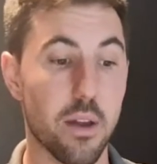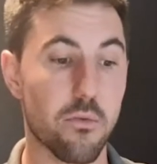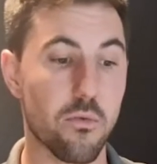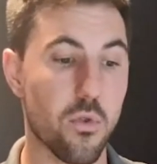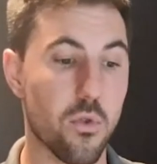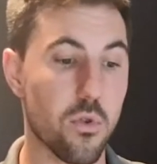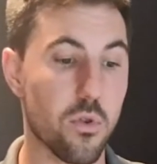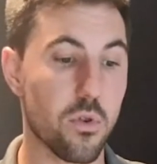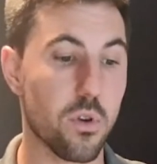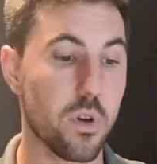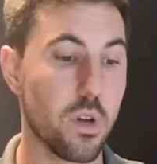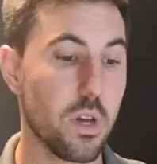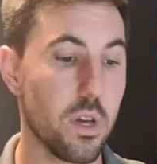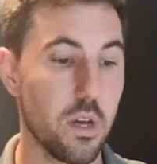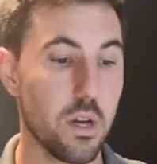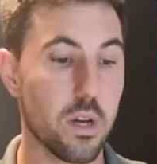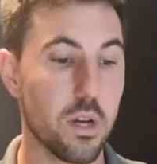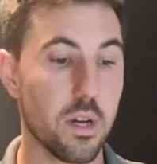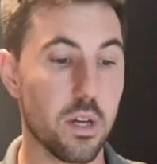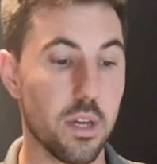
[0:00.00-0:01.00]
role
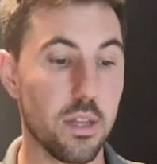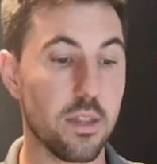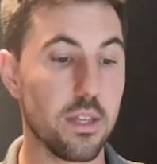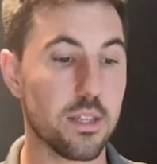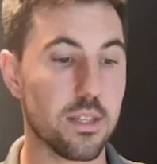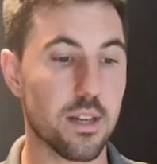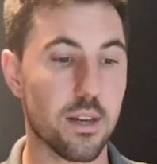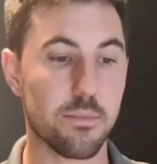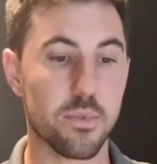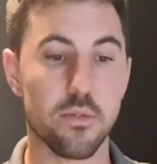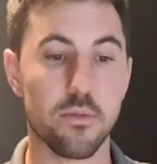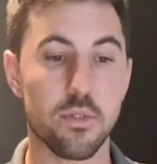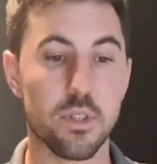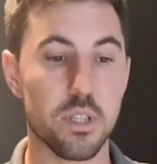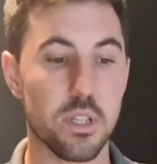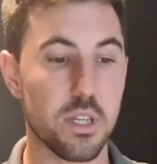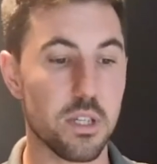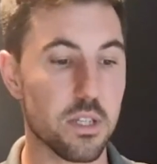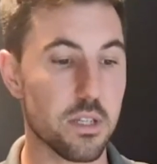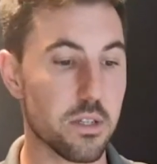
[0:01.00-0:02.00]
in these types of
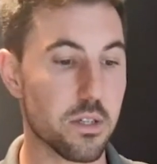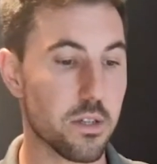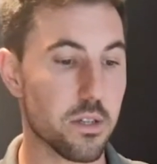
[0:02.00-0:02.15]
diseases.